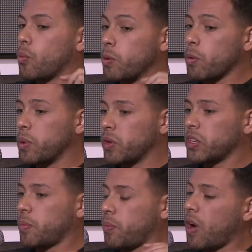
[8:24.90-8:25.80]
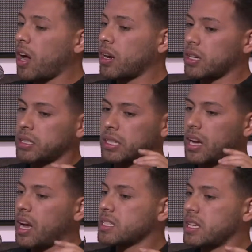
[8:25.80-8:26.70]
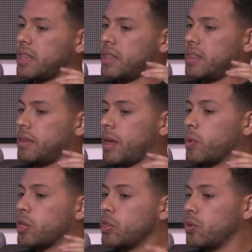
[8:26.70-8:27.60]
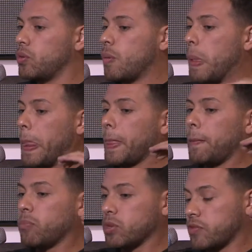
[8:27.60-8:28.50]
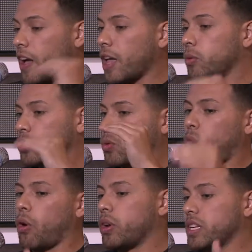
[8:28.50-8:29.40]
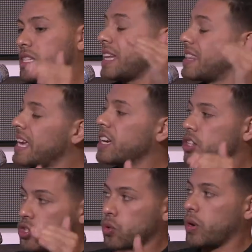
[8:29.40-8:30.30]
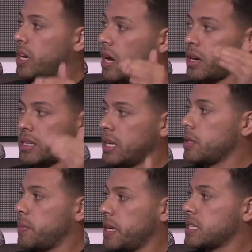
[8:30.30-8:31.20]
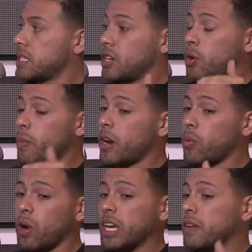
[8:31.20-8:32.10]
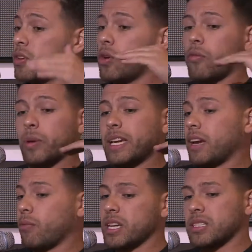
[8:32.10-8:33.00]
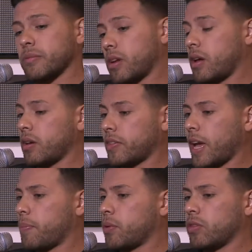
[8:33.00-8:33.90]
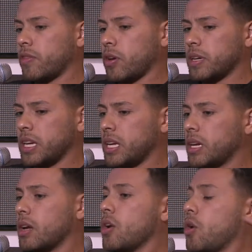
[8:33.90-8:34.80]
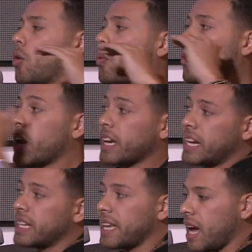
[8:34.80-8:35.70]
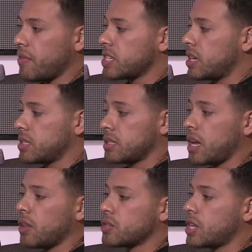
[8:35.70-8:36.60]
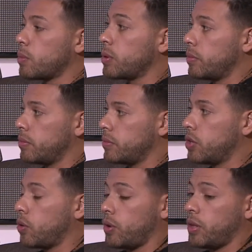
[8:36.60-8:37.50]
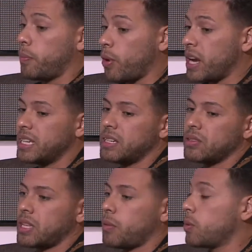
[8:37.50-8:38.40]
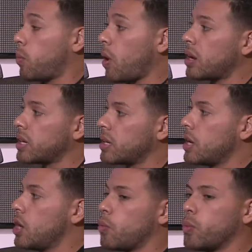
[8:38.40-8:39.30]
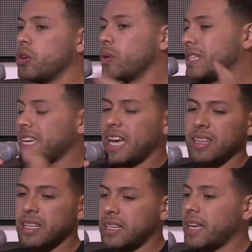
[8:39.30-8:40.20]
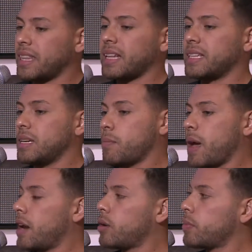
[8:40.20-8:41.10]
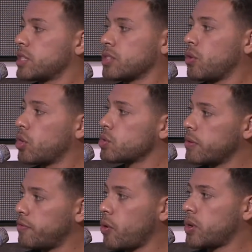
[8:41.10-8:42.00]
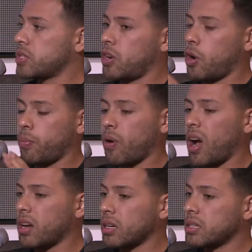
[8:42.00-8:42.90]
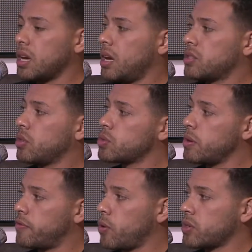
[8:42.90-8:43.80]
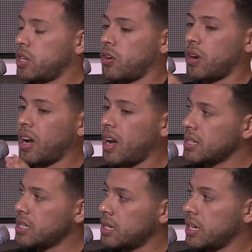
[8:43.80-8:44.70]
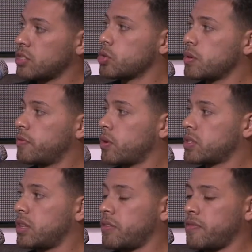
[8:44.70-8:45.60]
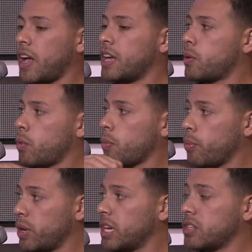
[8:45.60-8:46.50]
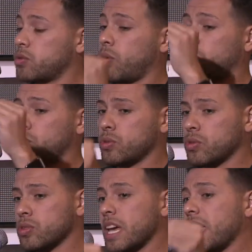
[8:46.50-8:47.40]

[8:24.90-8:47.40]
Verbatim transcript: we were building a product and content that we knew was valuable to our audience and that they enjoyed on a daily basis. And no matter what, even though if we can't raise them enough capital in the very beginning, or we're not getting the advertising dollars that we, you know, and the brand deals that we wanted, we knew at the end of the day that didn't matter because as long as we focused on our product, as long as we focused on our content, as long as we focused on the value that we're bringing to our users